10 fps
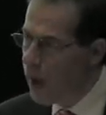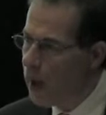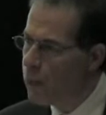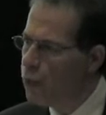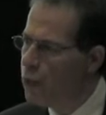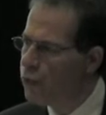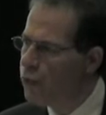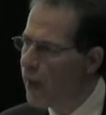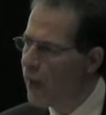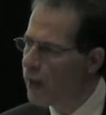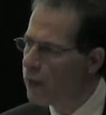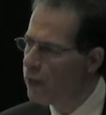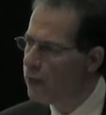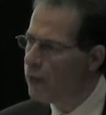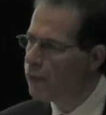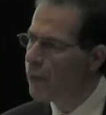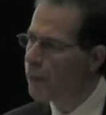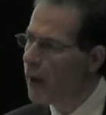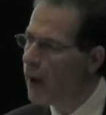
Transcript: And with that, the